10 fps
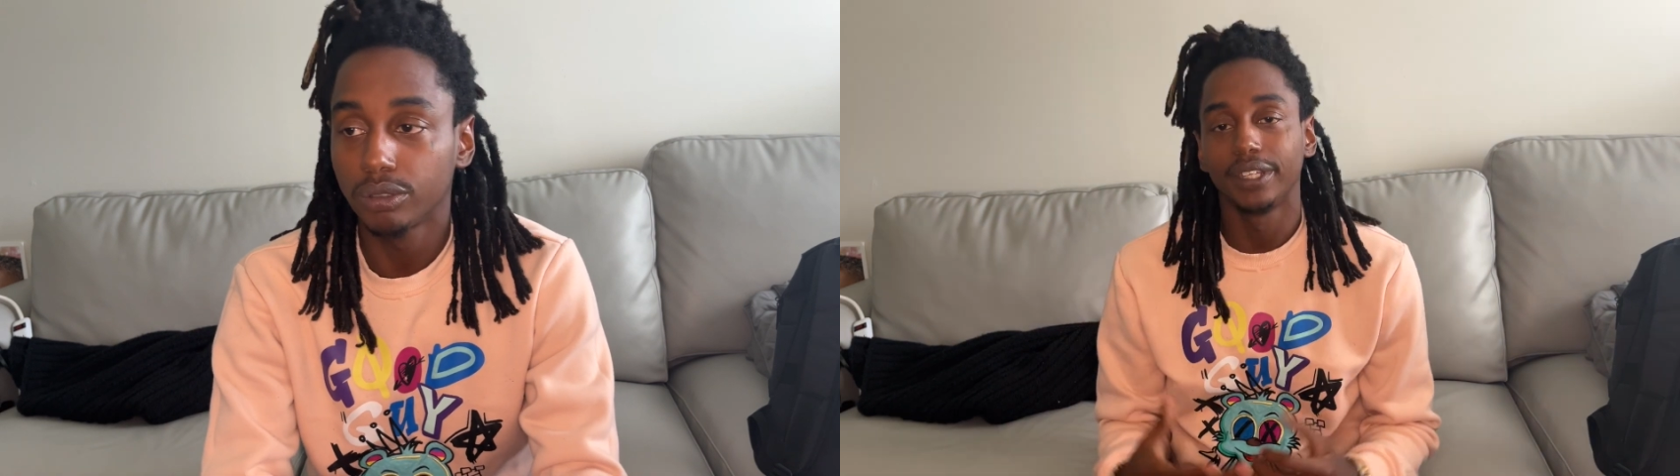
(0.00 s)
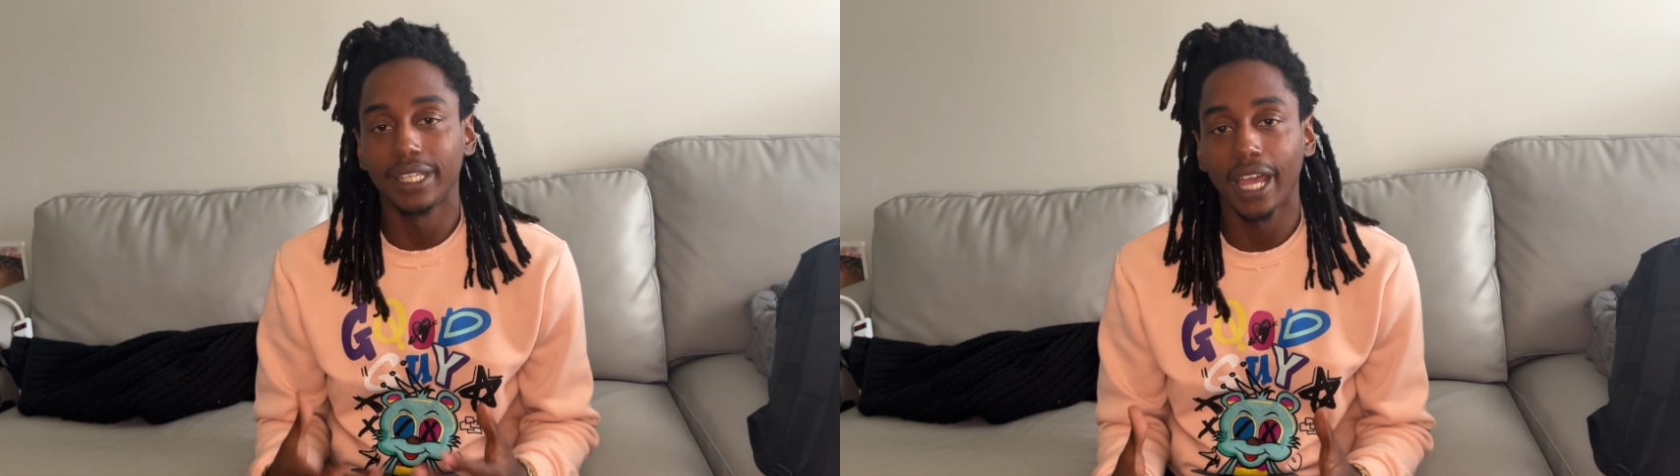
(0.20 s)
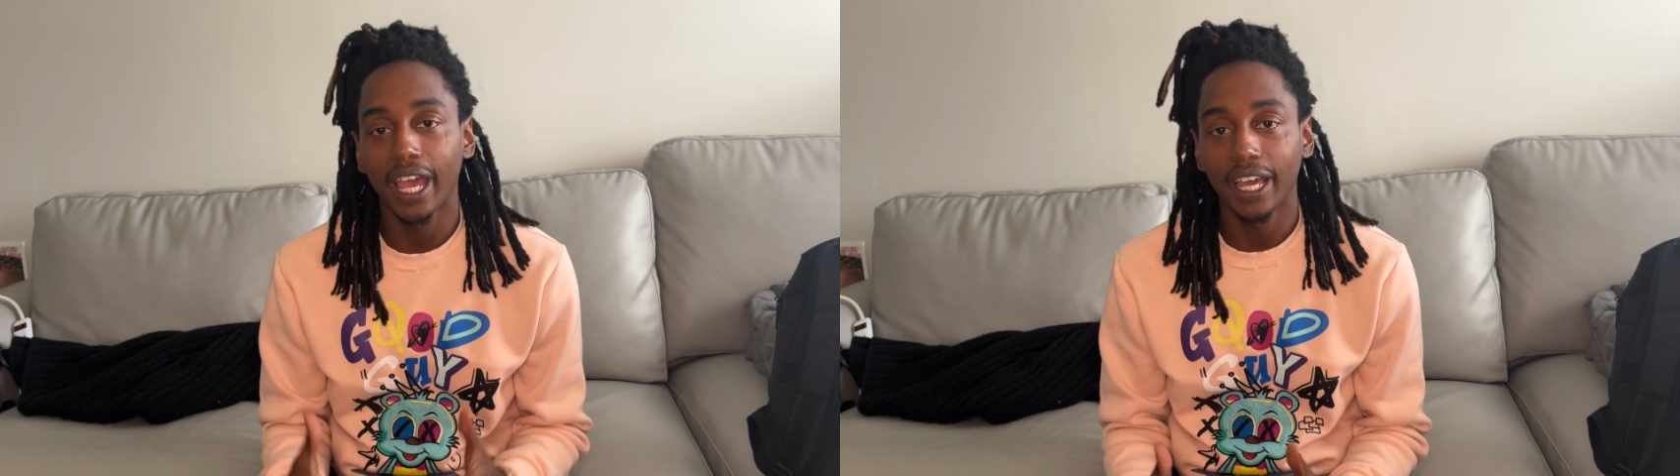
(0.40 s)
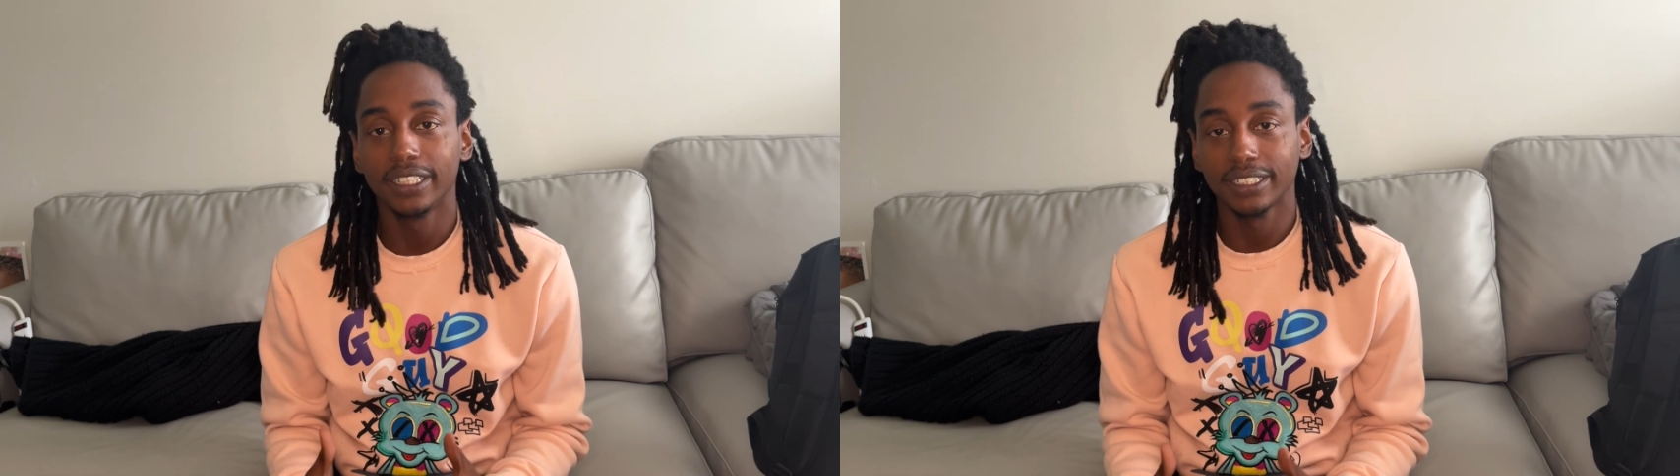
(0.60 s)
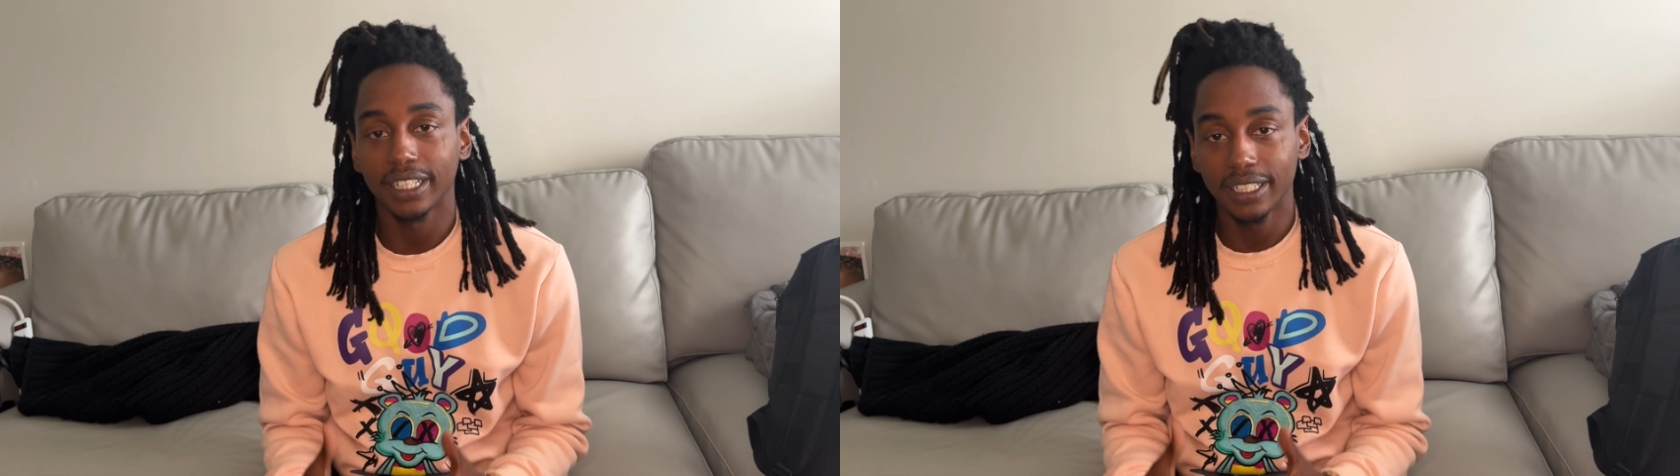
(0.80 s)
The
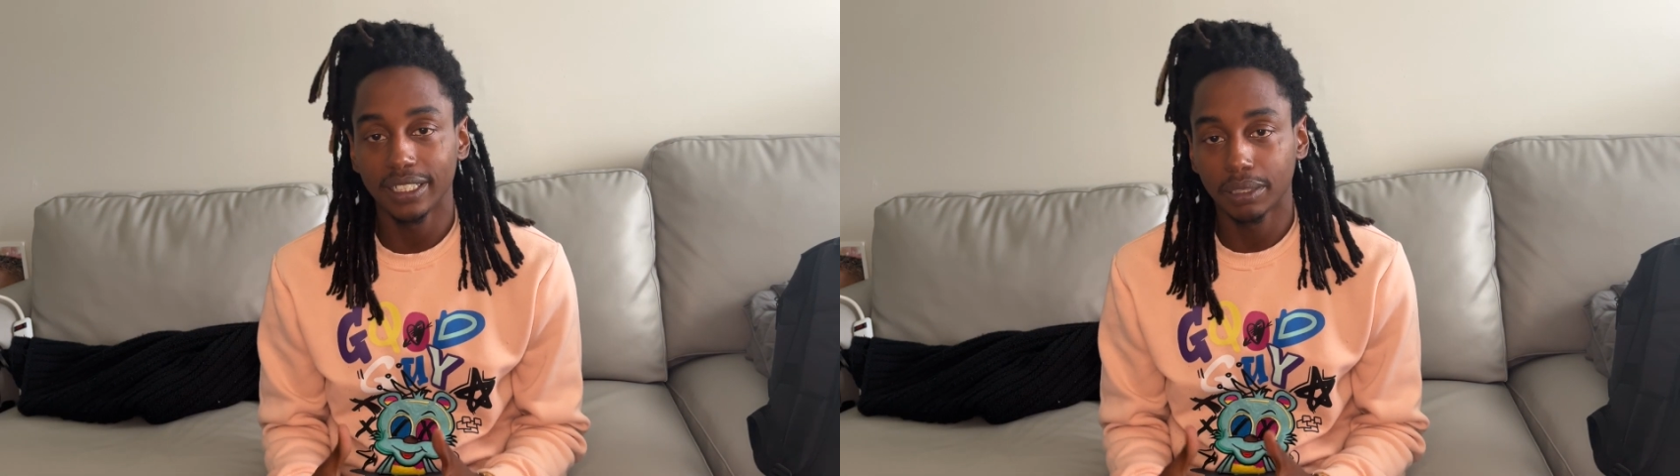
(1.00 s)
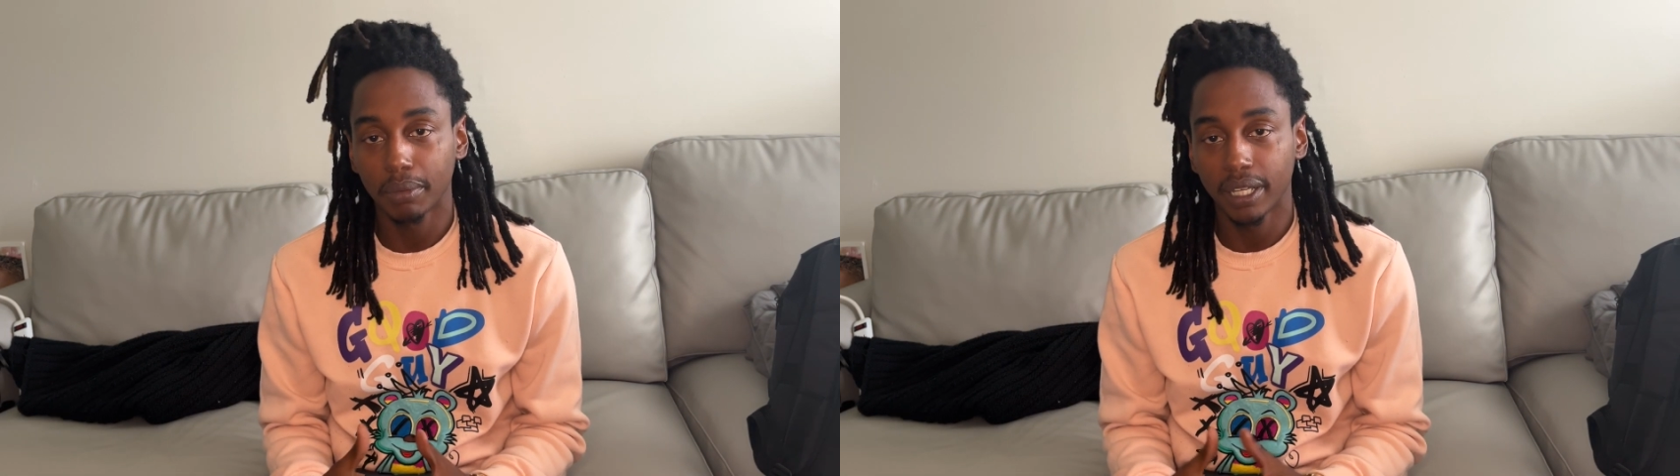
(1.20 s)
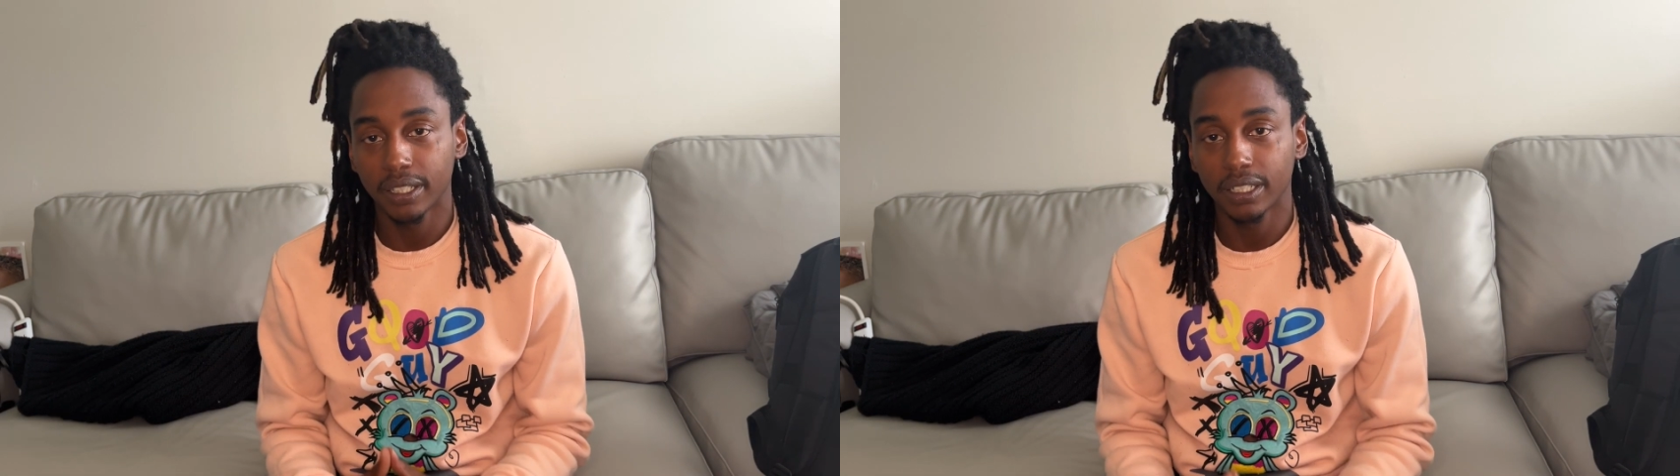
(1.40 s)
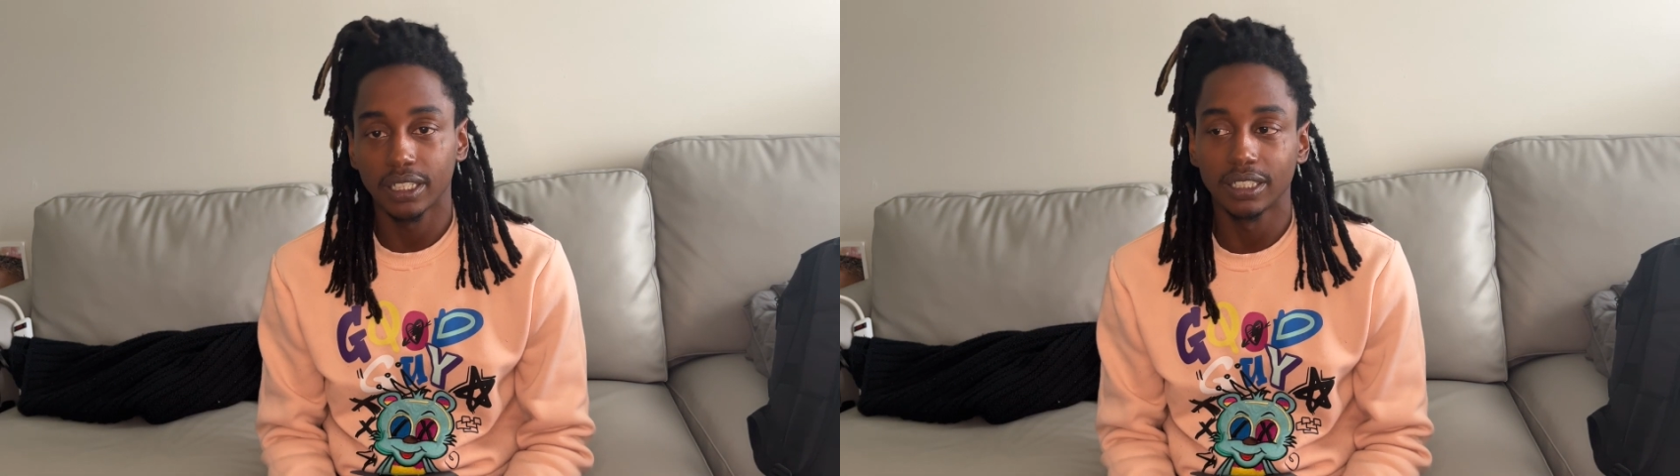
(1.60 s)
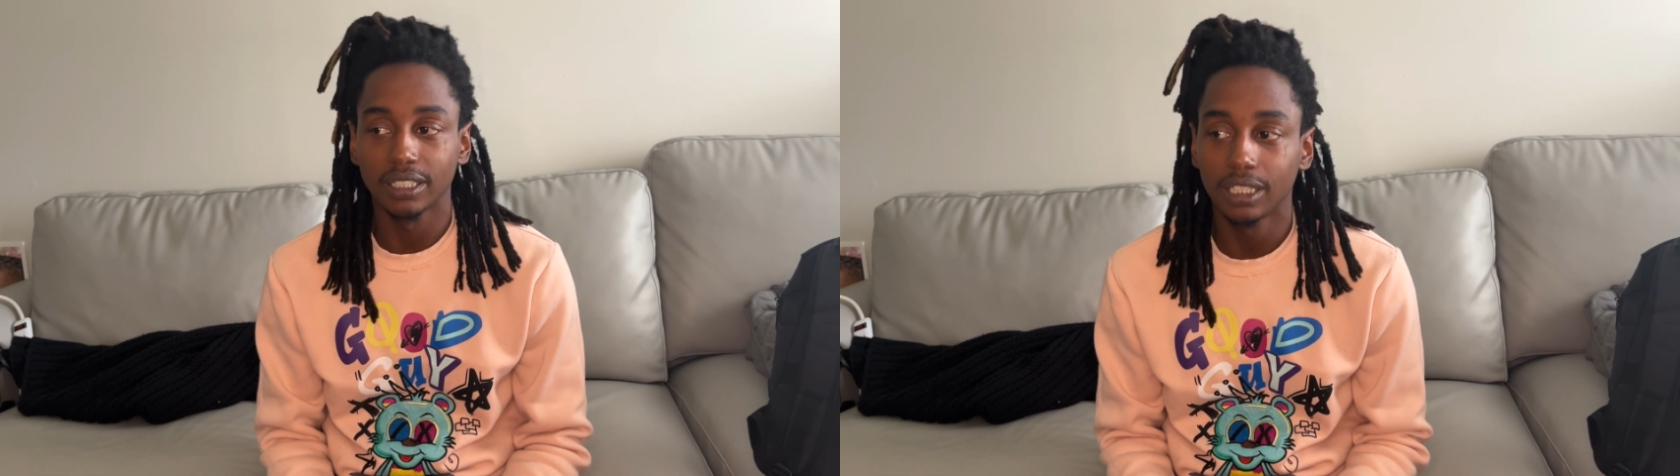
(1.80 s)
as-is method
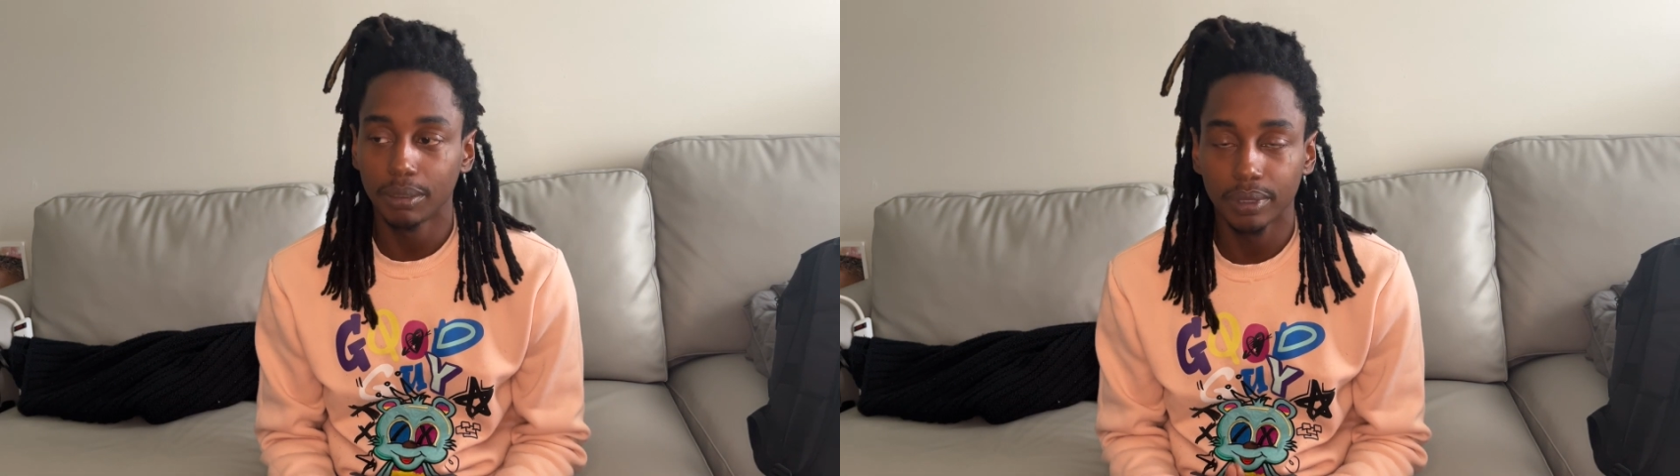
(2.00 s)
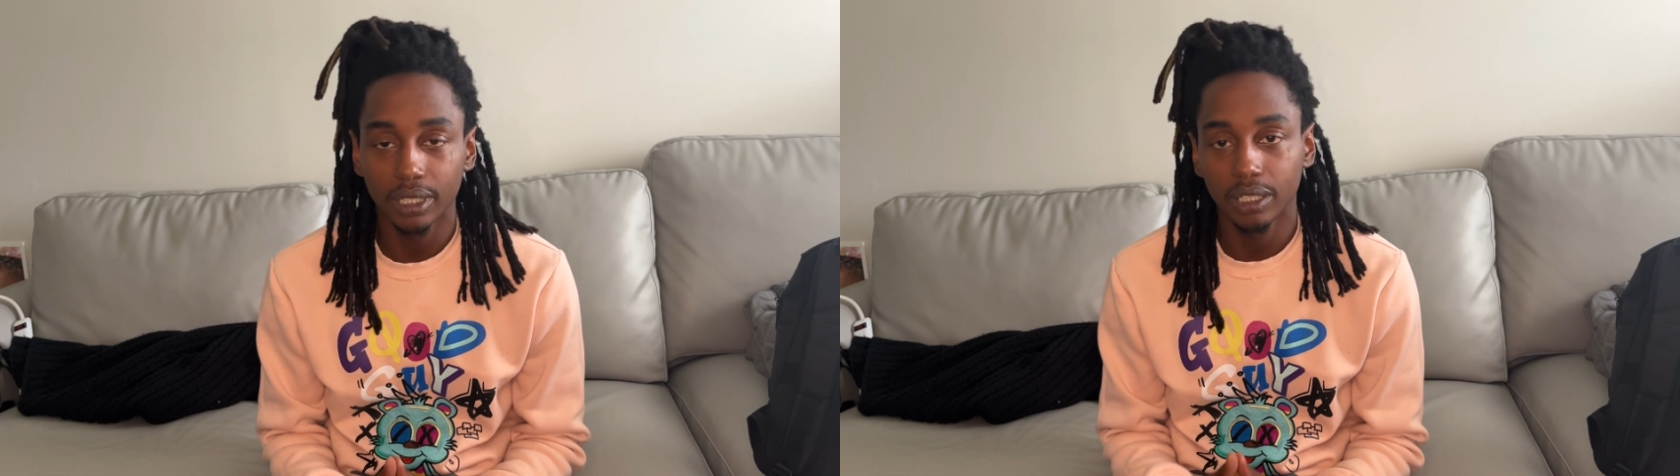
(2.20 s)
is typically